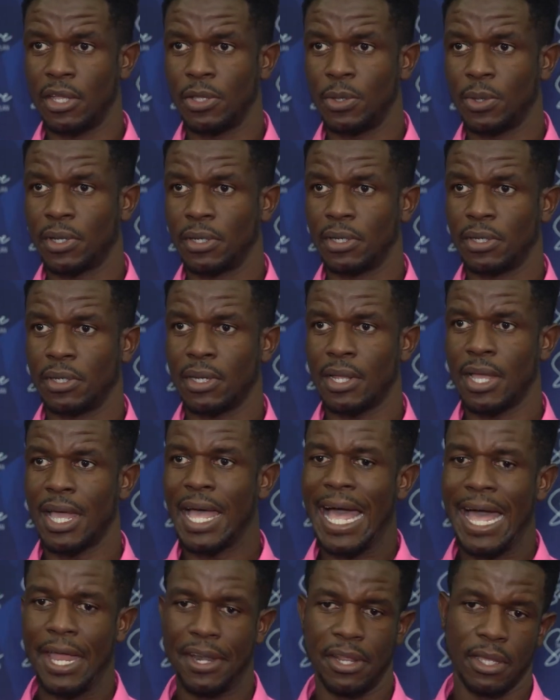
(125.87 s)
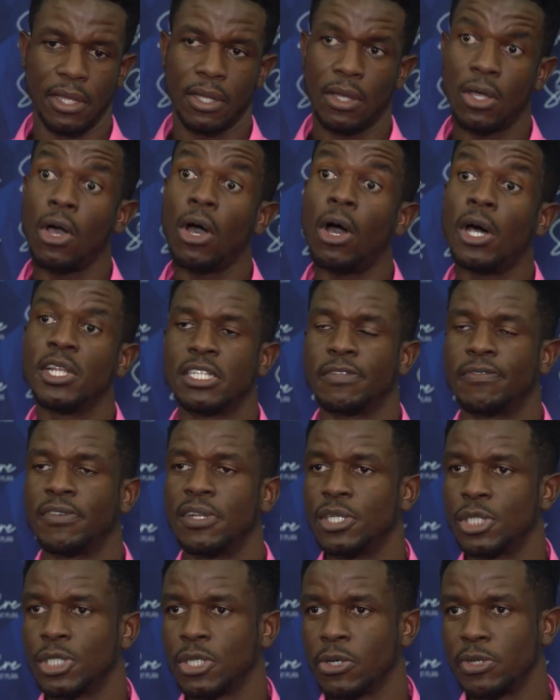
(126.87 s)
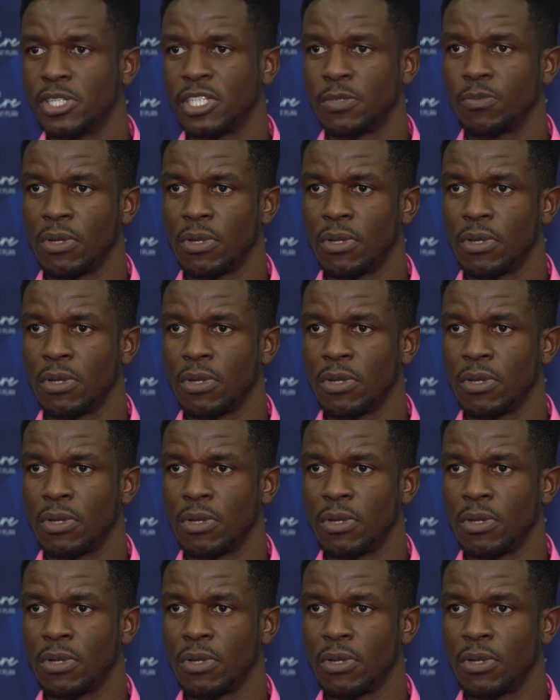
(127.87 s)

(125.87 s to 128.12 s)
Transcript: You can add a cost of an insurance